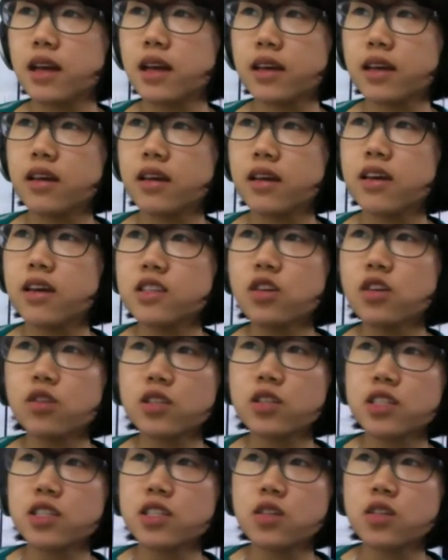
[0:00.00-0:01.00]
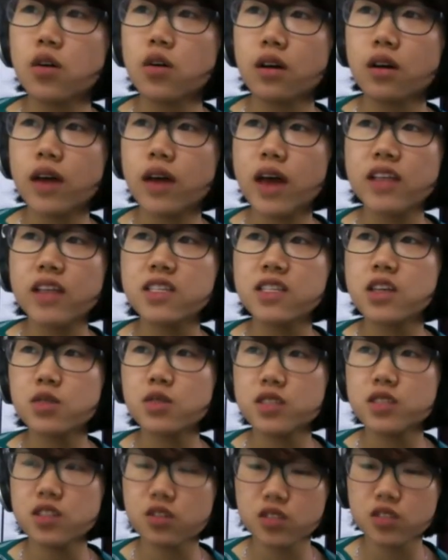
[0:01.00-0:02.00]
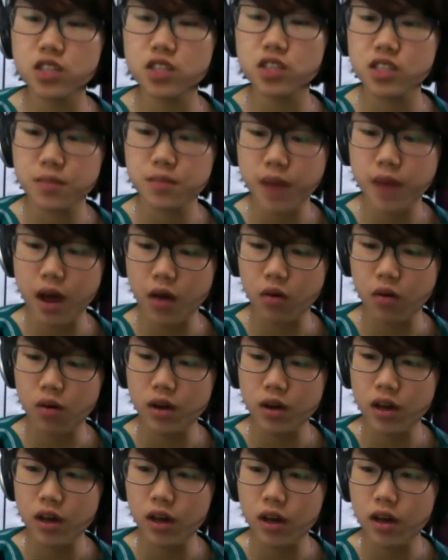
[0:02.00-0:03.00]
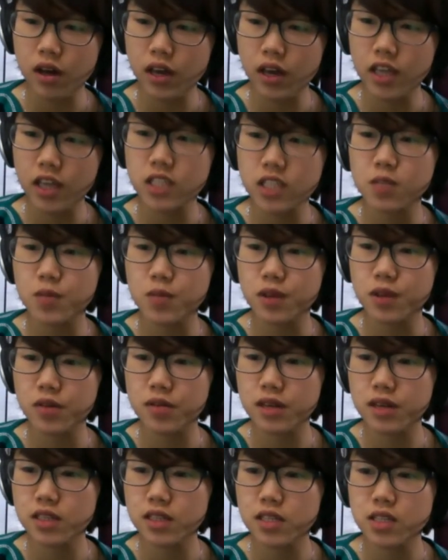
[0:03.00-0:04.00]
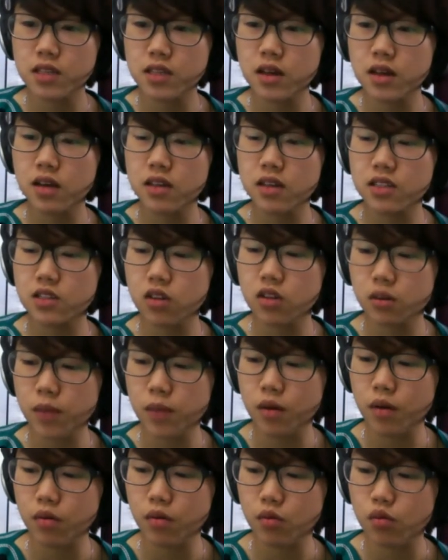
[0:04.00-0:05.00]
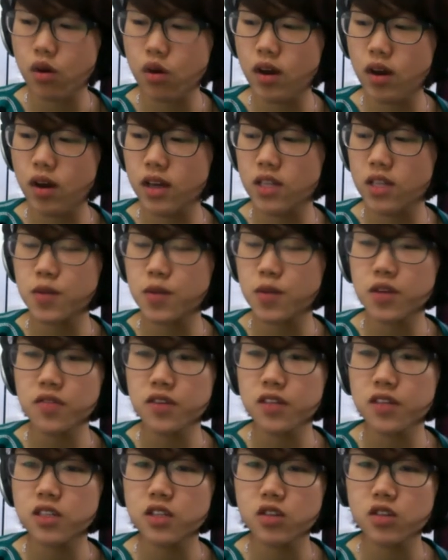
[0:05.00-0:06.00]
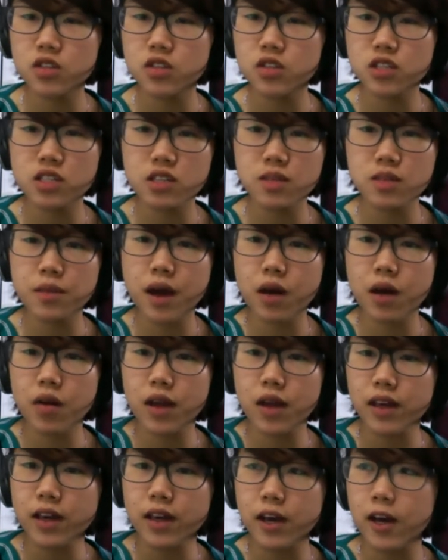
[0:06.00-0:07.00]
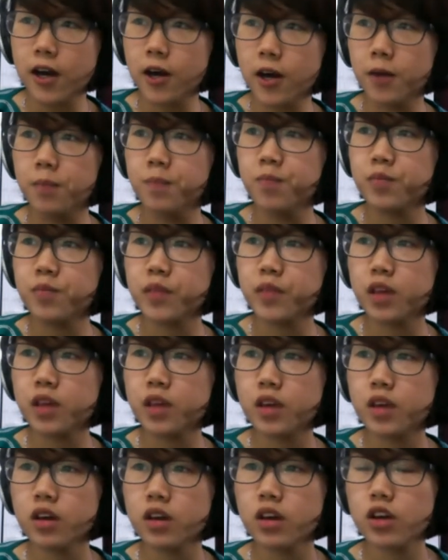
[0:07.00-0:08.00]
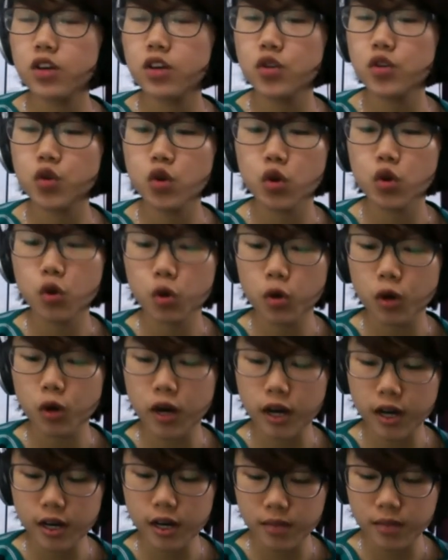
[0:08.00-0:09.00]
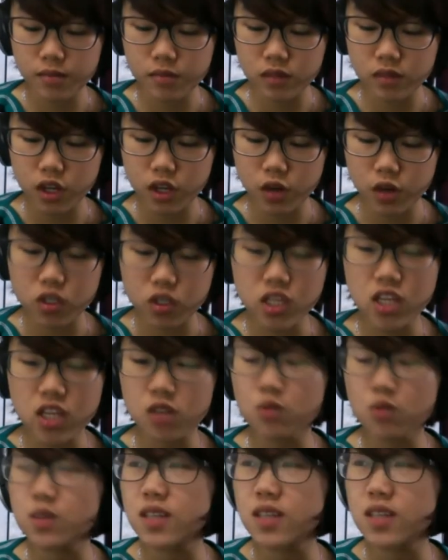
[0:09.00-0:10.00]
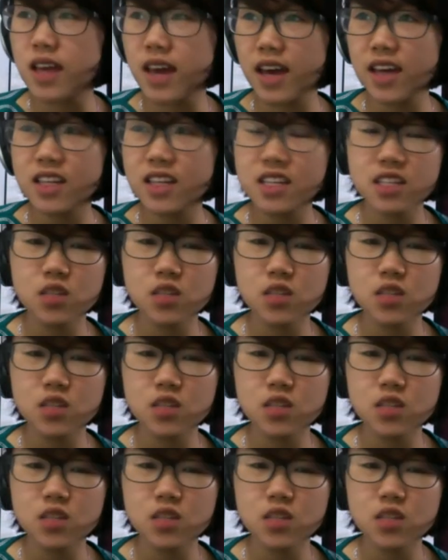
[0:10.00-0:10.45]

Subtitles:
Like it's not just SEO is not just about experience. It's not about work experience. Not just about like your skill set.